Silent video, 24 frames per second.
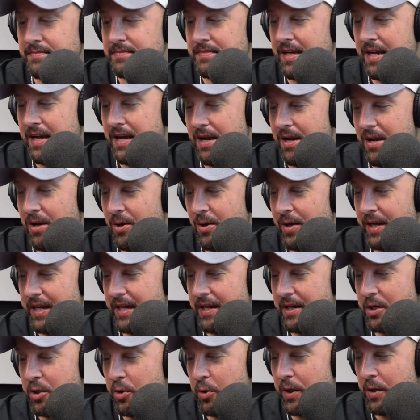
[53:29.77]
Oh, I
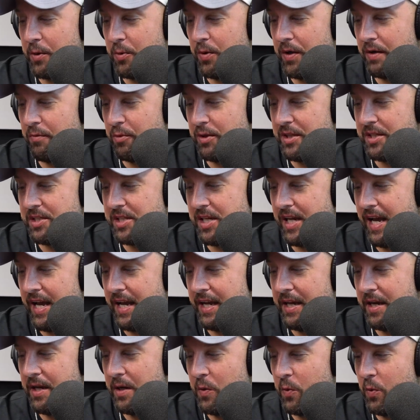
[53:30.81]
got a quick one with
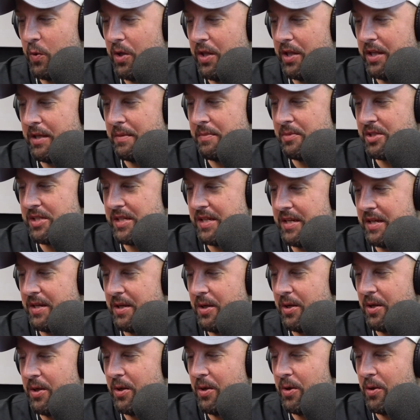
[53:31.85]
Zion Williamson.
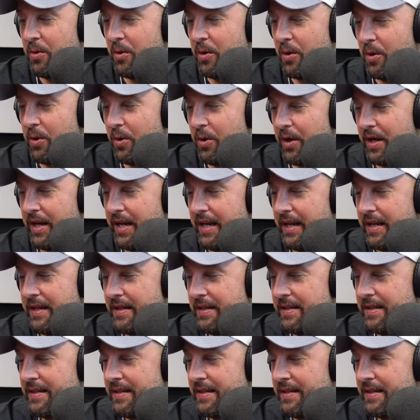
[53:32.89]
Oh, lordy.